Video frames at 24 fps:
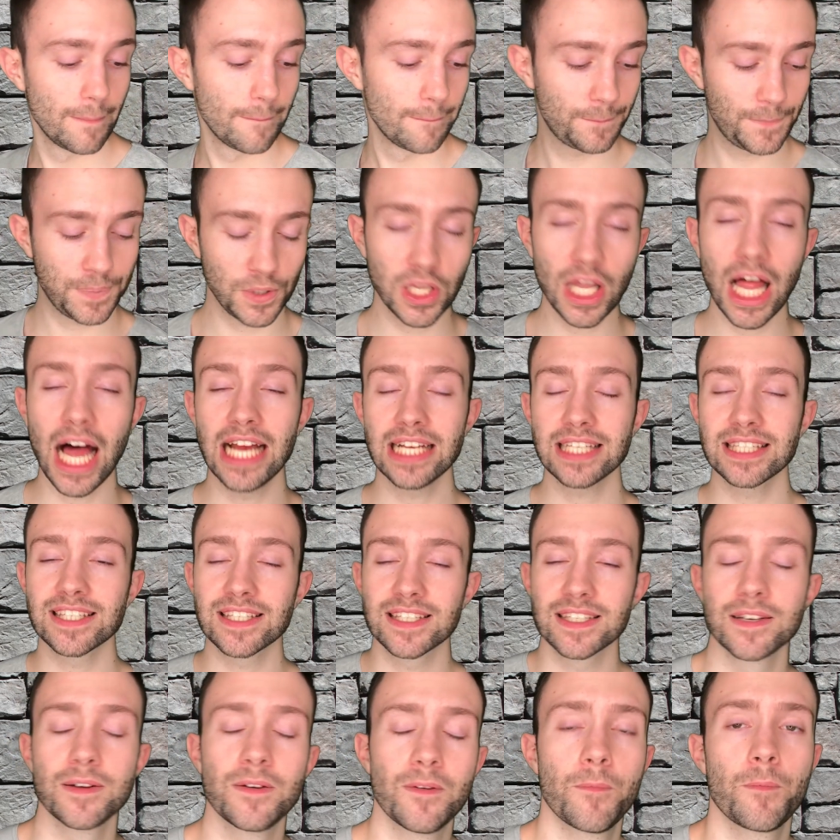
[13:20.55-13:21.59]

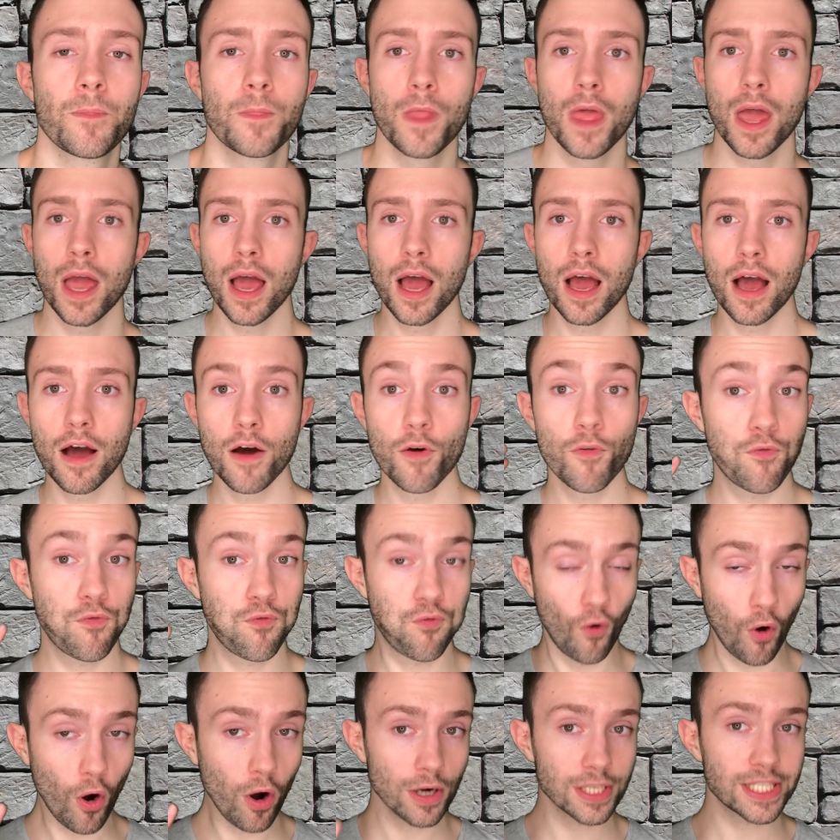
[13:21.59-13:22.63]
plus
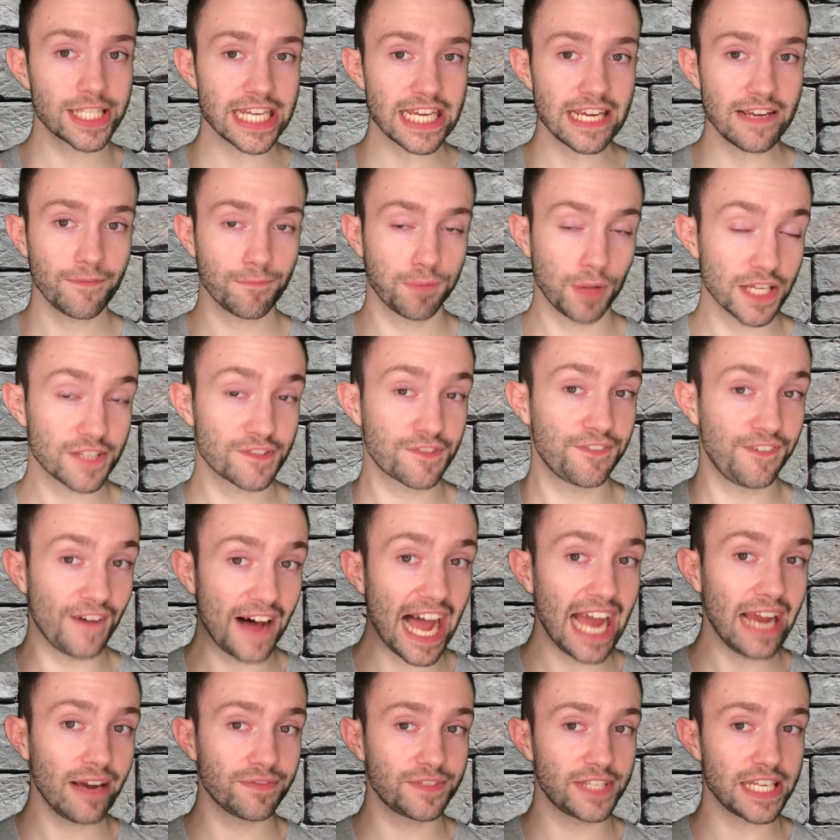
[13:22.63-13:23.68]

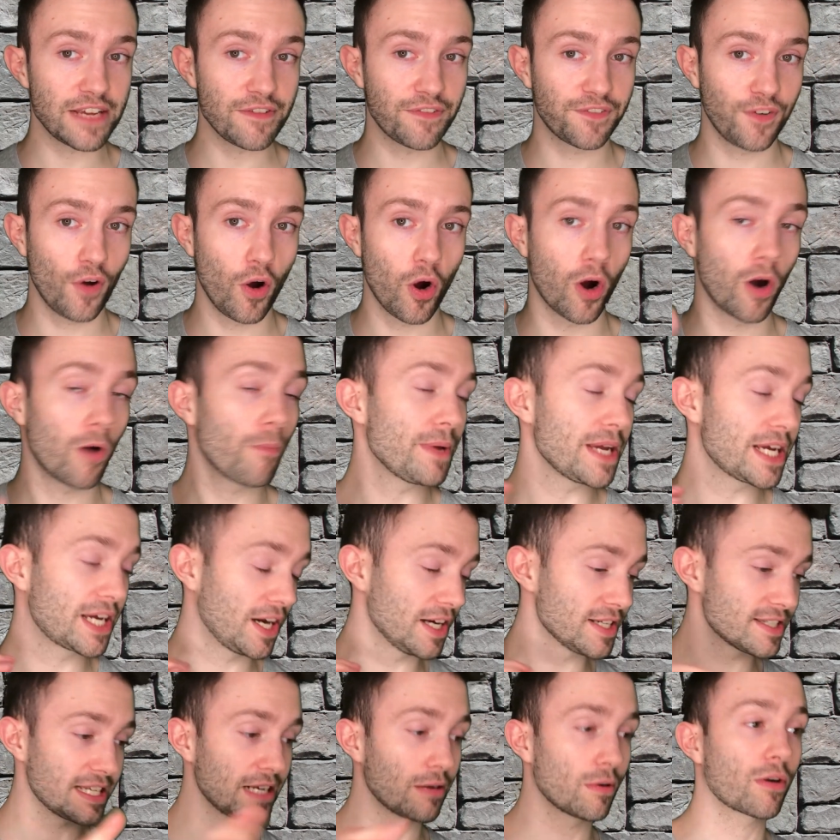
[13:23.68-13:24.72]
5d4,
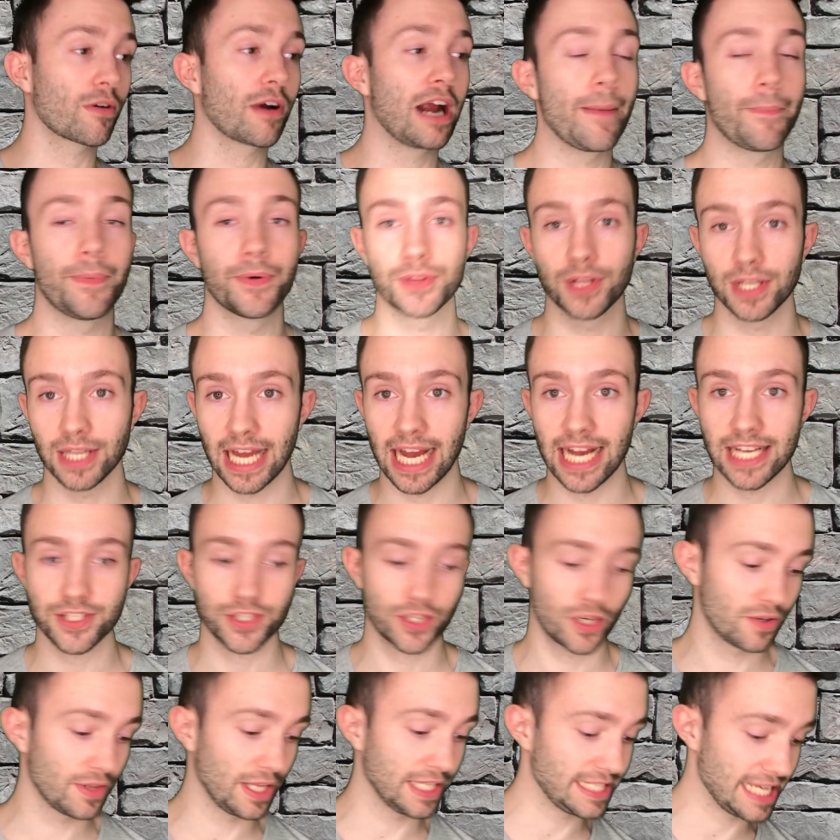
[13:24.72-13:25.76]
because they were grappled the last
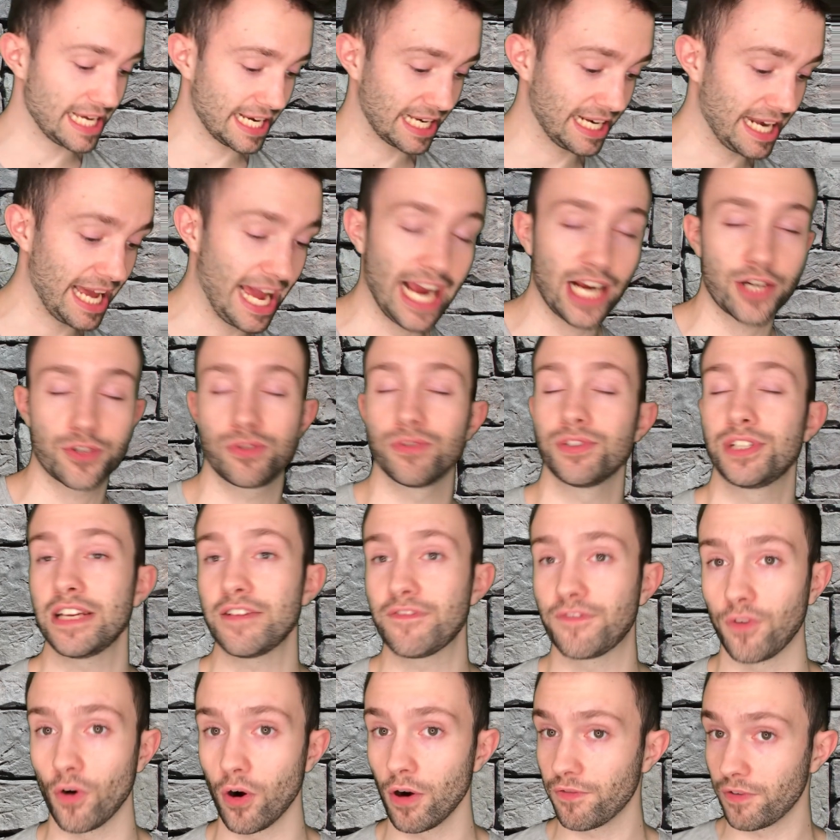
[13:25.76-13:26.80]
turn, they take an extra
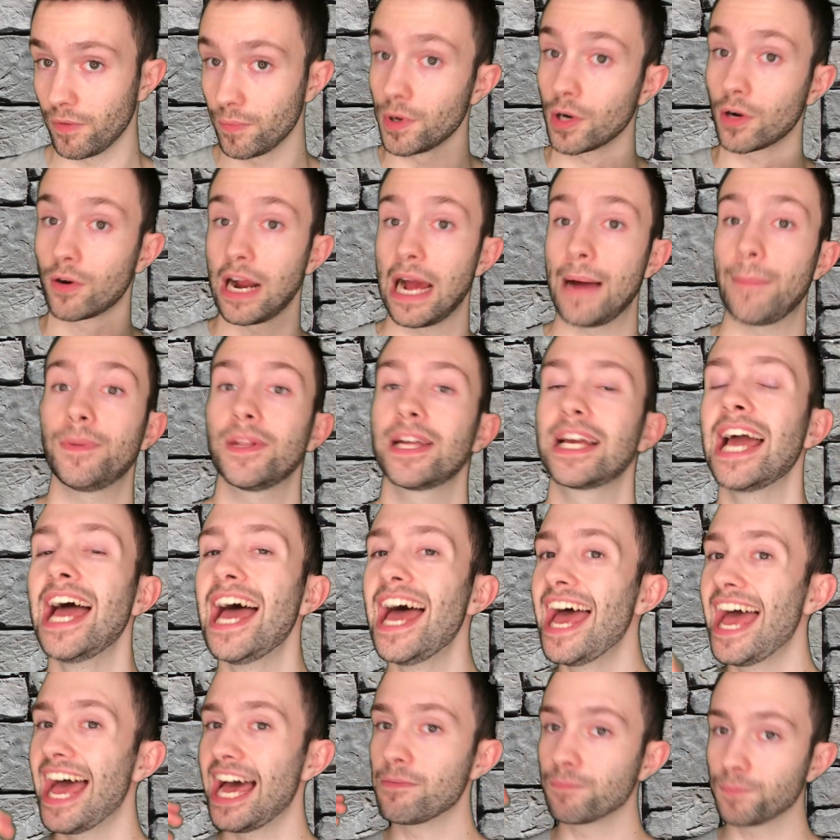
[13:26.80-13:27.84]
d4 from your grappling,
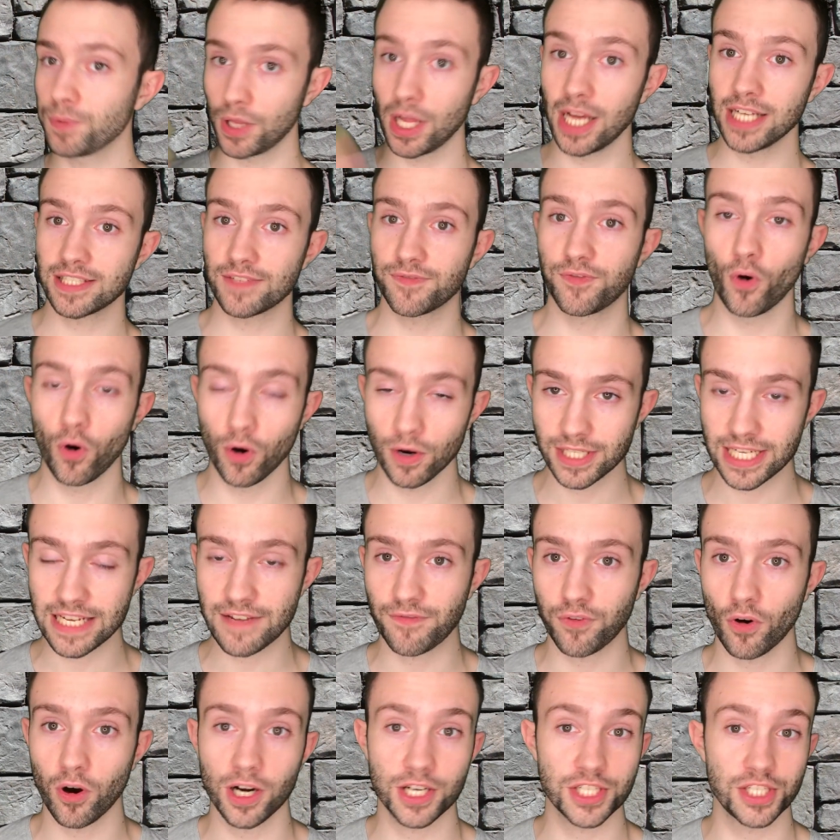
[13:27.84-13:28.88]
and plus
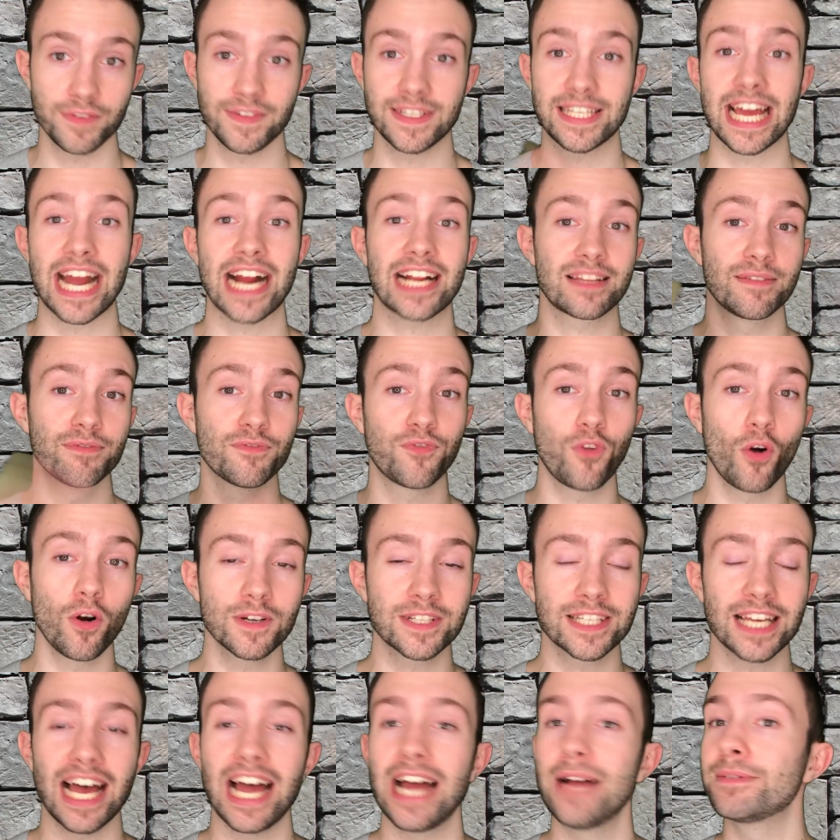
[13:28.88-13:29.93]
4d4 because you've attacked them 4
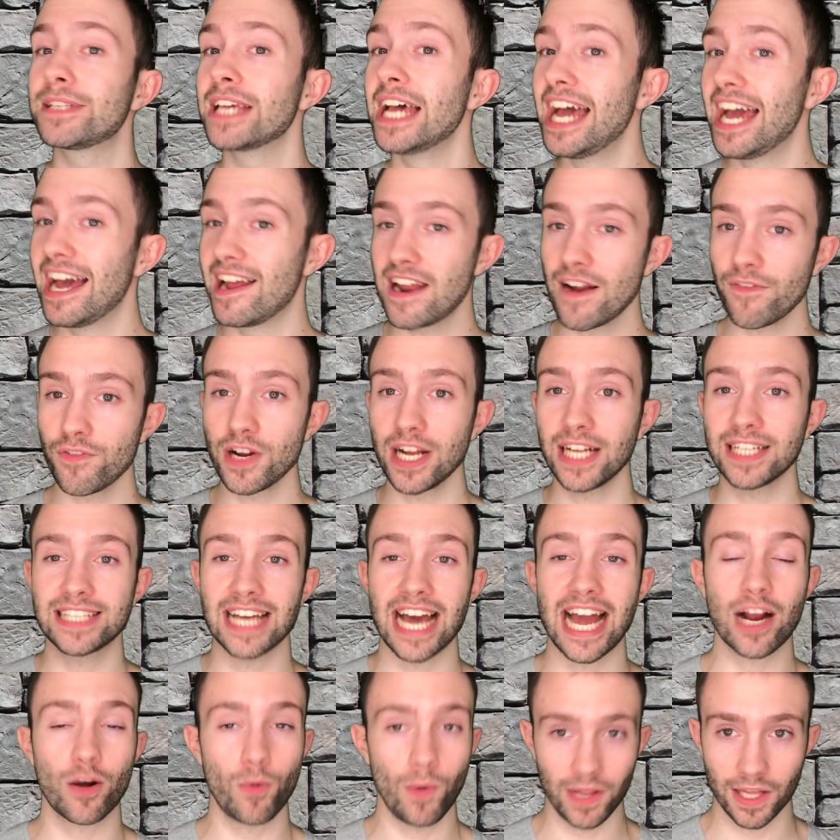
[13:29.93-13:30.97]
times, and every
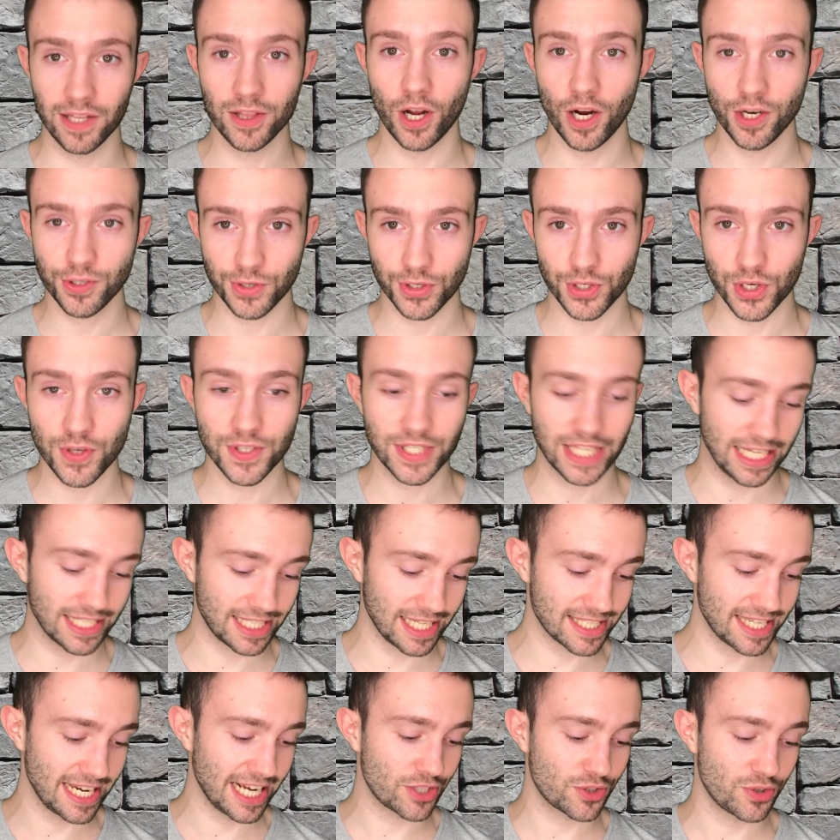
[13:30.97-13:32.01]
attack while Enlarged Reduce kit does
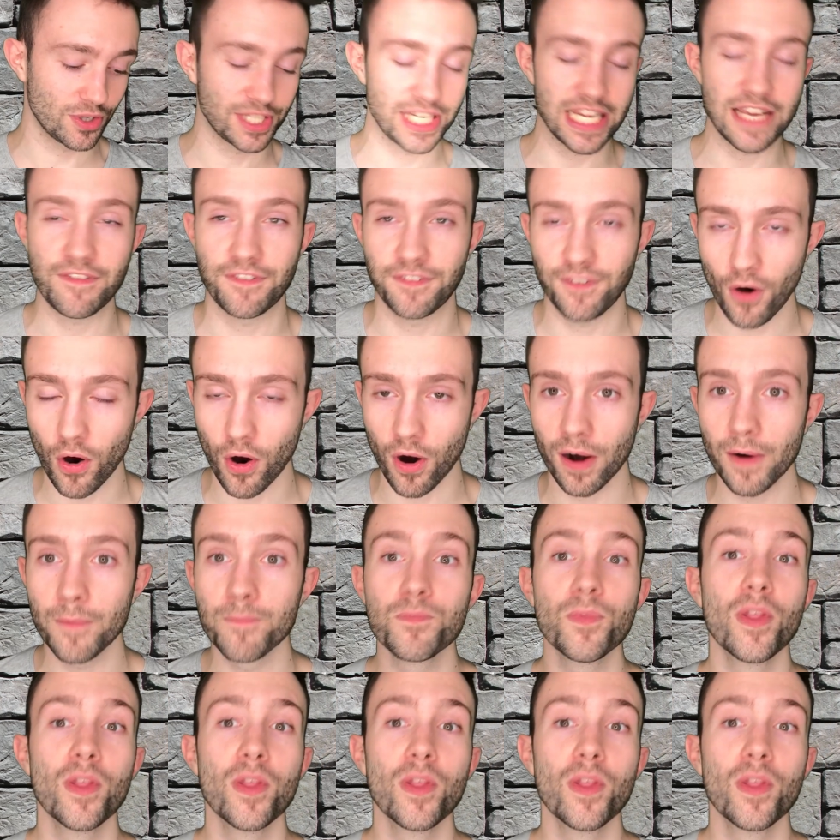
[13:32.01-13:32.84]
an extra d4,